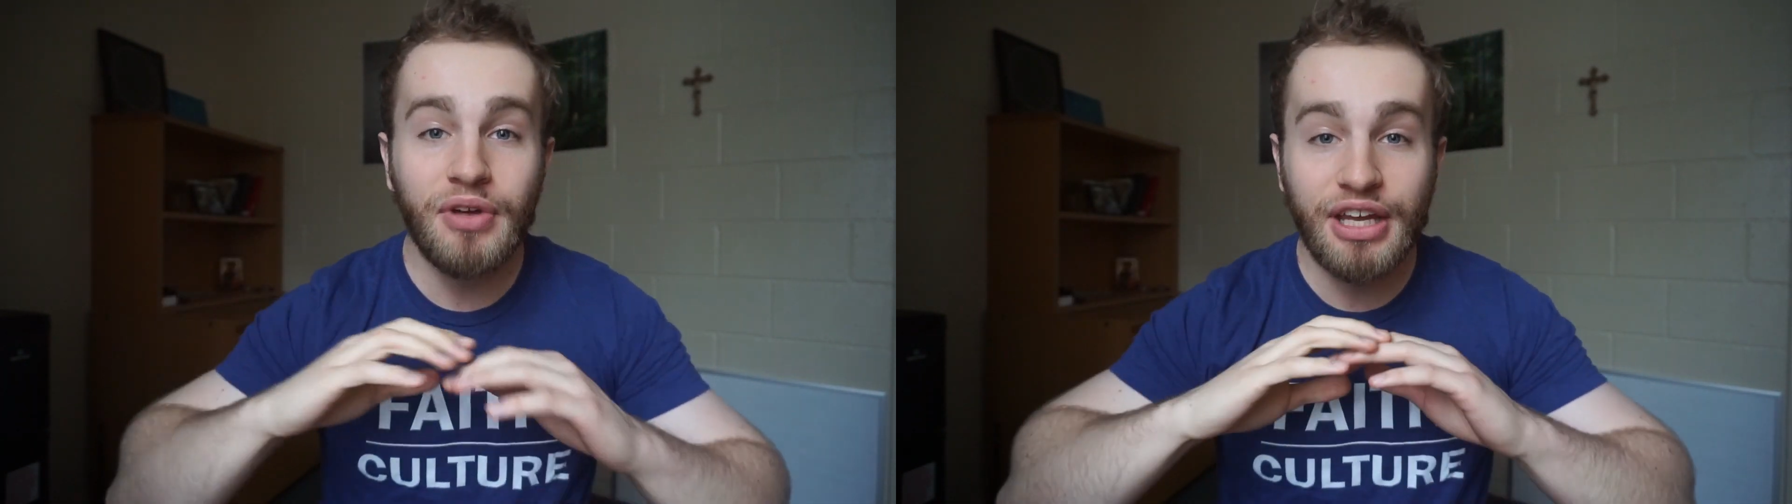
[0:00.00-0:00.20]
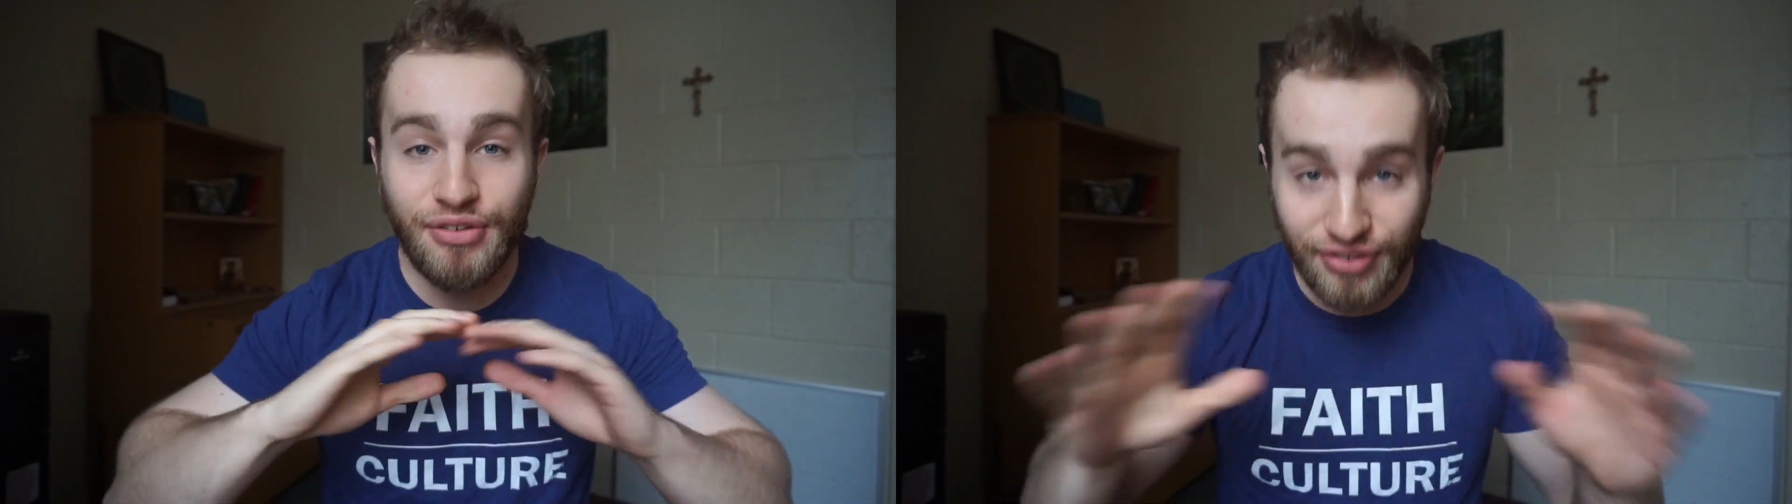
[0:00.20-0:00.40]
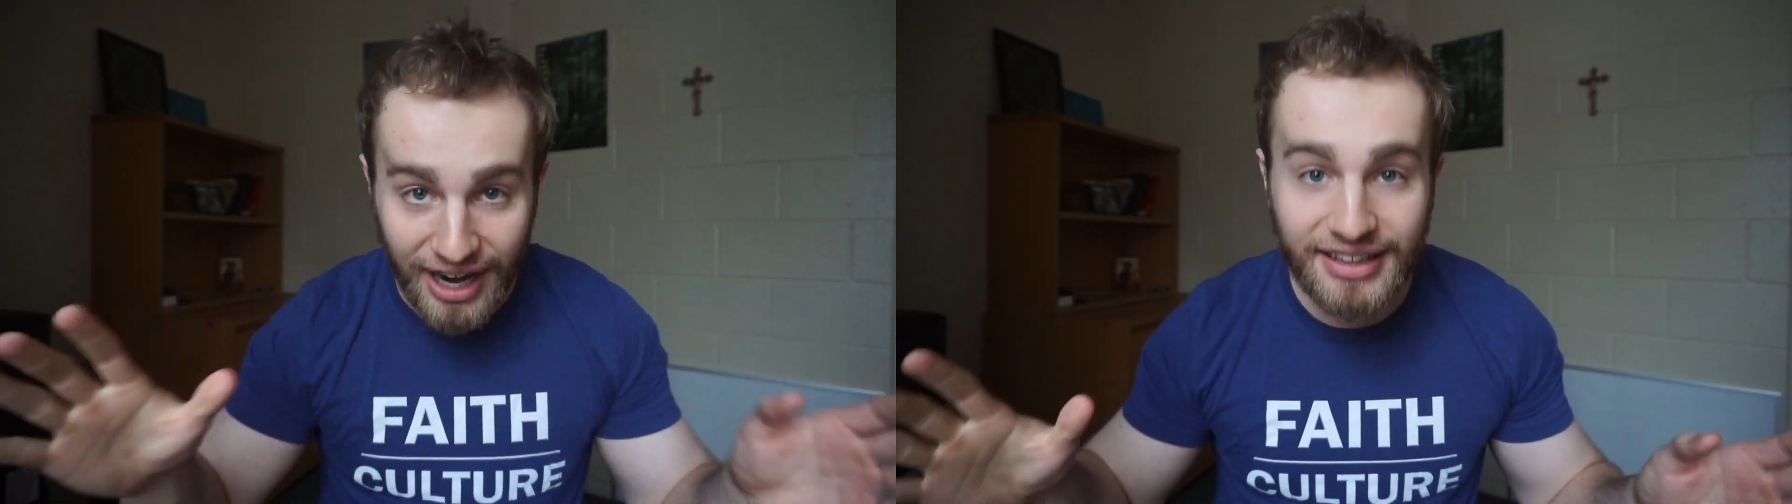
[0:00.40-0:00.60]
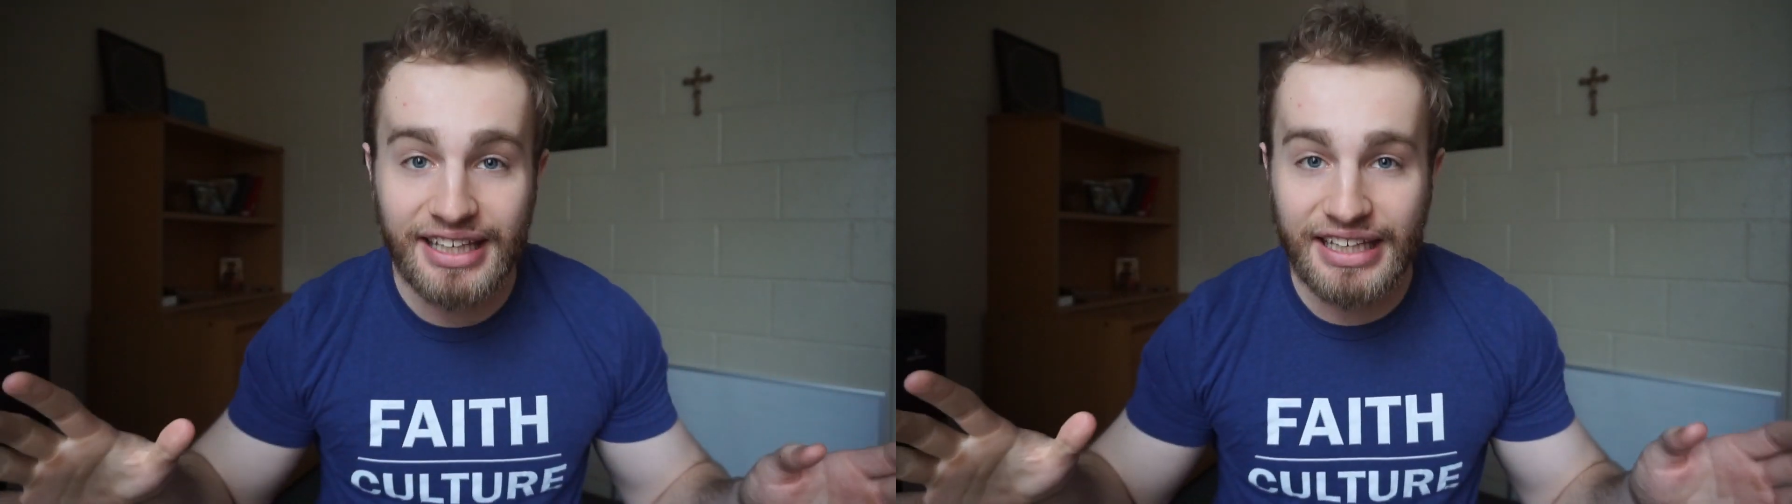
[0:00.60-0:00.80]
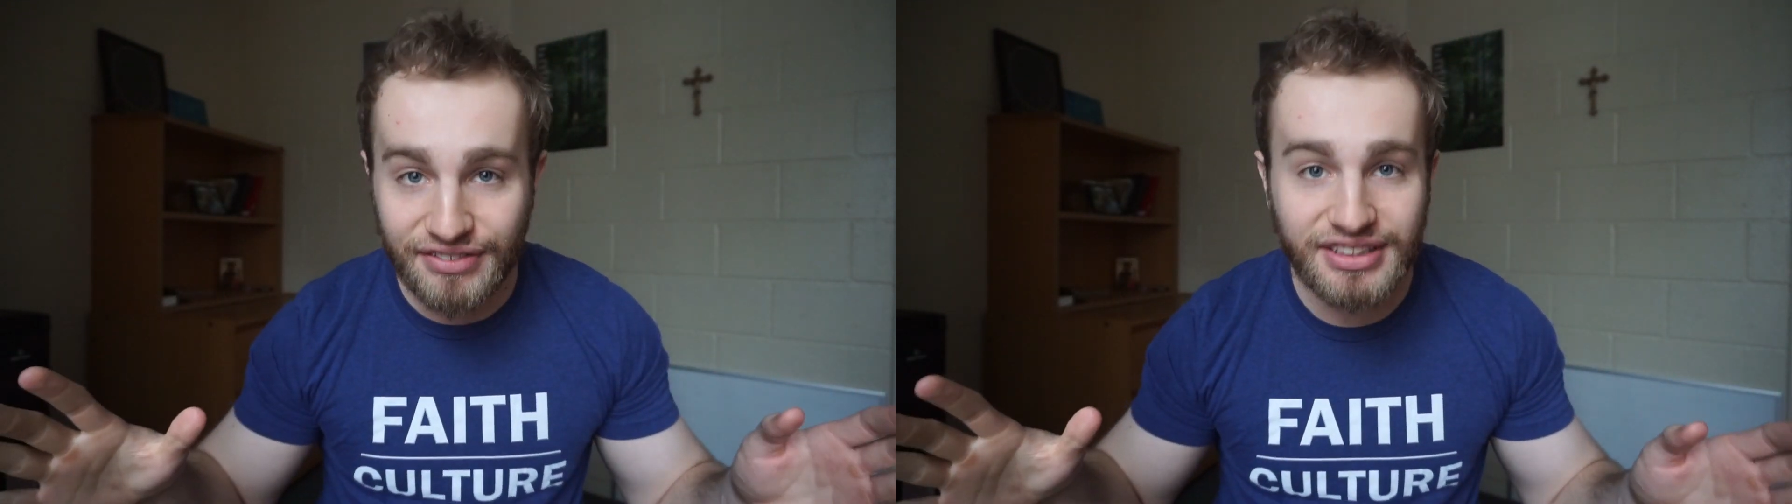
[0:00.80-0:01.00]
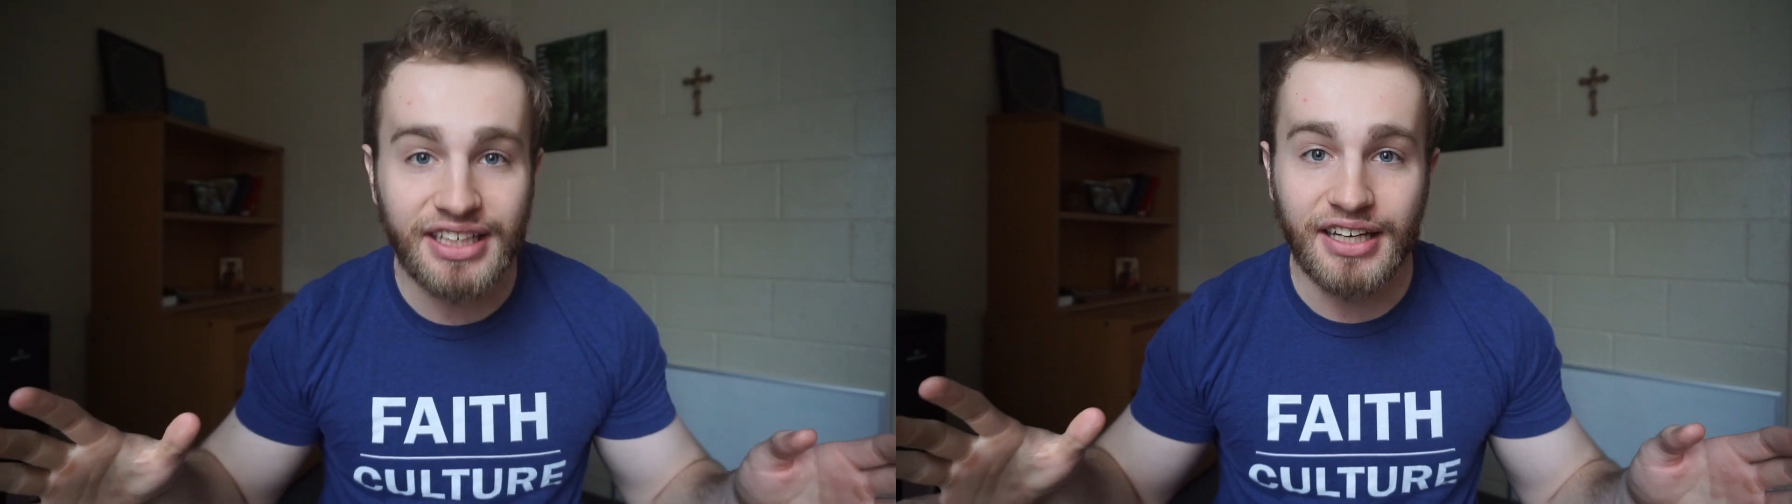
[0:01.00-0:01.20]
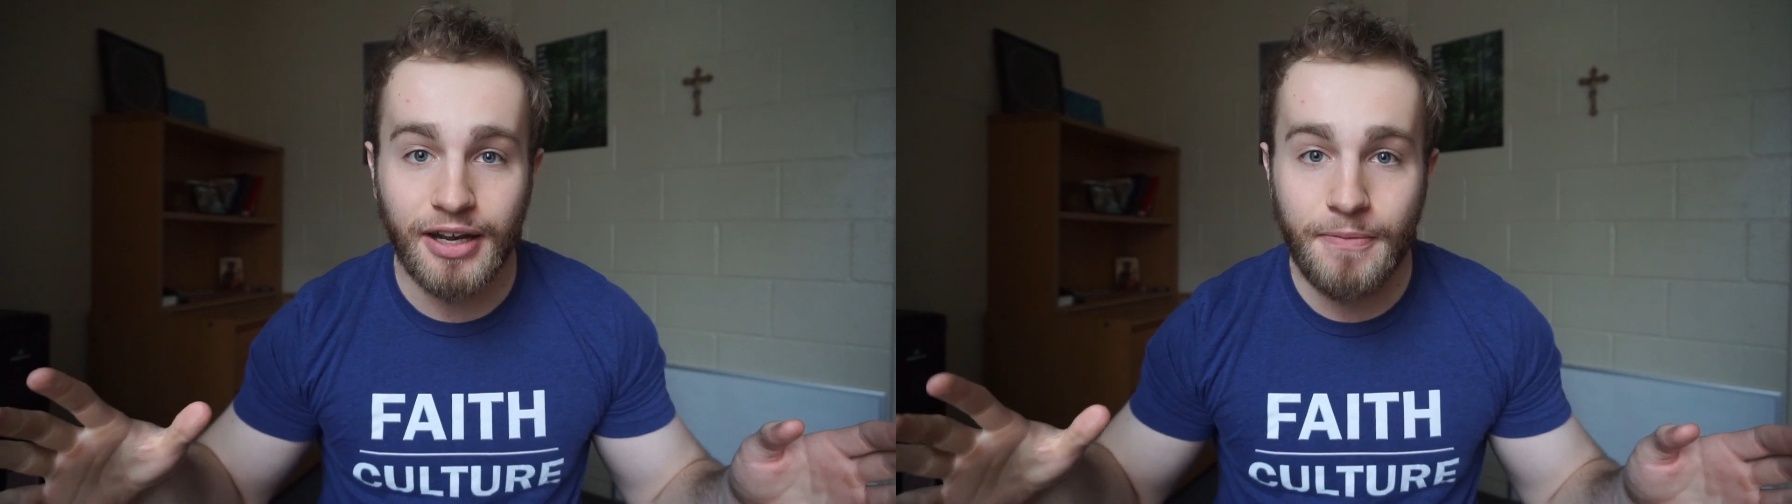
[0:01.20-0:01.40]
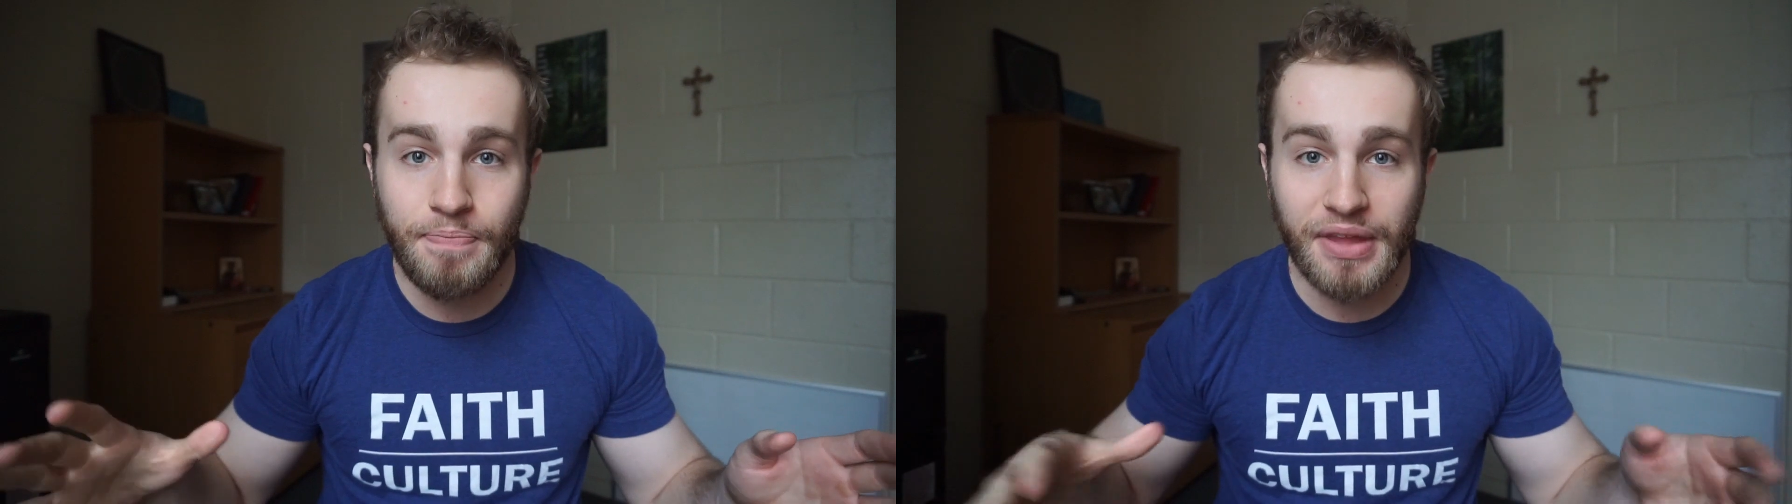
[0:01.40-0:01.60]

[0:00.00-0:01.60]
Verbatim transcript: he finally gives in